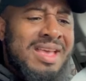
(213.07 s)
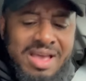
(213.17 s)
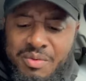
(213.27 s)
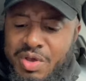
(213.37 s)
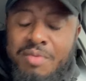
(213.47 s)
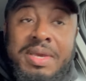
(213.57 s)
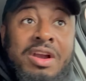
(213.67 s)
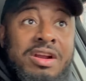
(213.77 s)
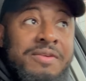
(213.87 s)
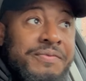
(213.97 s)
And we're gonna be
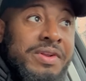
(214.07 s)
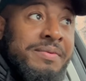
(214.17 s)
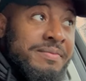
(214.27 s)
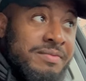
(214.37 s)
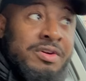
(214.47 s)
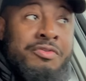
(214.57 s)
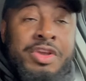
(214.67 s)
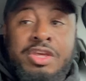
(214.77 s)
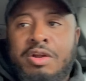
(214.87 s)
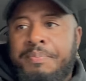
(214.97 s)
early for the, the
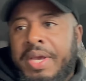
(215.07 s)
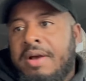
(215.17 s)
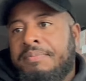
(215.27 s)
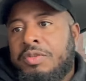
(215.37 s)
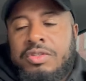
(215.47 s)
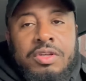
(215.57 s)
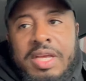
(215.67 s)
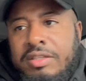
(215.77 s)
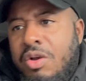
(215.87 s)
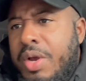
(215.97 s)
original pickup too. So
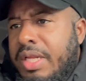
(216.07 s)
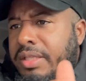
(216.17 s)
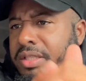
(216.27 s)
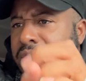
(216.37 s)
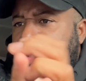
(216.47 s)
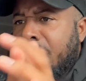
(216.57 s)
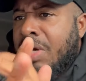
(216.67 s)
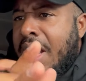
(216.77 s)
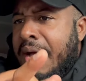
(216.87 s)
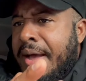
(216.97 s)
let's go
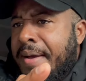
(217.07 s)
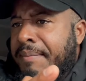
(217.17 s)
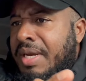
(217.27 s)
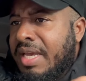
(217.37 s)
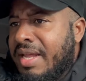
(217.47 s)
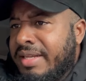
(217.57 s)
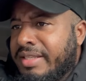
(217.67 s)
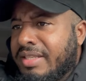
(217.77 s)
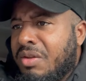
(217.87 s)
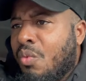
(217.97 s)
into um, Leon
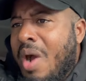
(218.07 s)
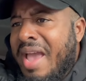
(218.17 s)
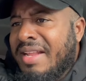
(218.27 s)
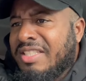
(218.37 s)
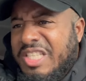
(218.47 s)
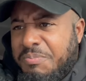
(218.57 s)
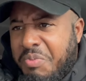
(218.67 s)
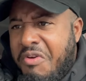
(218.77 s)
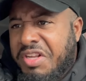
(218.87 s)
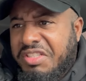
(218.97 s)
and Son Wine and
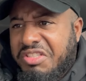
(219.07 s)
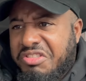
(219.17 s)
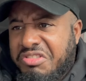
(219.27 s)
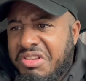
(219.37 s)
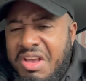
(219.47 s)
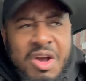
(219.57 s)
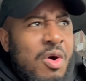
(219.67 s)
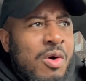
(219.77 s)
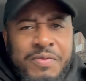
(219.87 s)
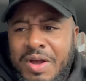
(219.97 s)
Spirits
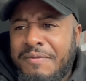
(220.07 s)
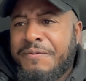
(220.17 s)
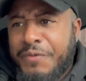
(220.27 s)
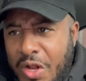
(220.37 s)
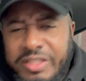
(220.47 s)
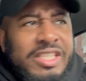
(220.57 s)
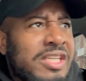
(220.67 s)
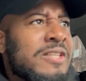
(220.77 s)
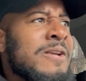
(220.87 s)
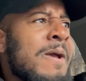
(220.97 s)
over in
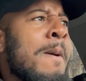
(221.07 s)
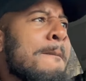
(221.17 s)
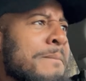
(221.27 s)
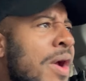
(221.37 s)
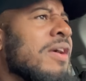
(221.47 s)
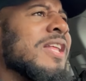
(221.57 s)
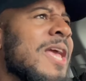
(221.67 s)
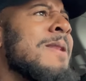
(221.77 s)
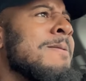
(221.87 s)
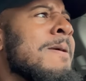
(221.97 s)
Fulton,
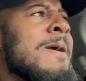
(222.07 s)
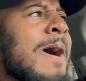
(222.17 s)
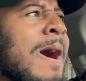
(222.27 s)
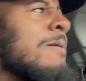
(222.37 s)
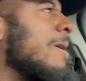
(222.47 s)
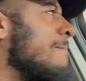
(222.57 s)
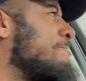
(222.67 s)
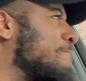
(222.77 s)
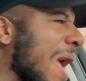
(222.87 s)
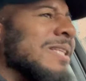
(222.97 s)
Brooklyn, out in
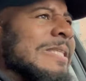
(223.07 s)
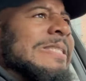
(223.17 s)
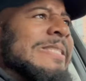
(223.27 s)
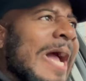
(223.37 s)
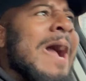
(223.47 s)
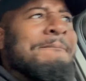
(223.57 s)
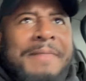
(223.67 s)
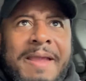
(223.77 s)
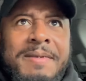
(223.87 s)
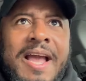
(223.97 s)
Bed-Stuy,
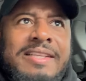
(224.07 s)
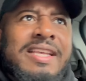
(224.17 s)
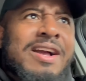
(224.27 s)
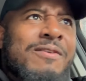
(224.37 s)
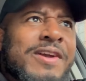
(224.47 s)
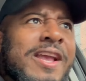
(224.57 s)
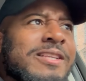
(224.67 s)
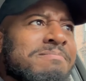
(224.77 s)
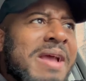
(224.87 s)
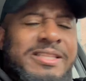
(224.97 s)
baby. I think over here
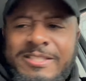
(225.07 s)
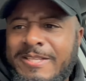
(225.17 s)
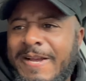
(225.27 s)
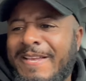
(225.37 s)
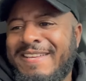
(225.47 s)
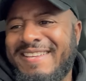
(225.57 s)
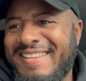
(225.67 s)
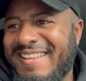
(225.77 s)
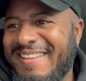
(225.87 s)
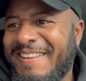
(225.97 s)
is
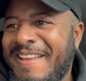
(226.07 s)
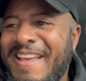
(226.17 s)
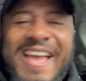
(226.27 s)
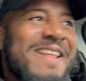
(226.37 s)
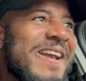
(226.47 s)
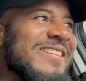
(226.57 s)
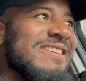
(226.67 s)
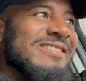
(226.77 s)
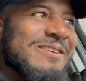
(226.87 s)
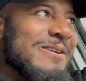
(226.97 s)
Bed-Stuy.
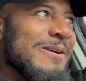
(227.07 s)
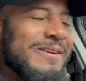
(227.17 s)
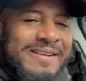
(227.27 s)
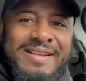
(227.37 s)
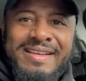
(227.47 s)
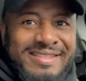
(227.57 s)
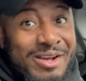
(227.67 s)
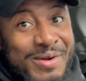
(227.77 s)
let's go. Let's go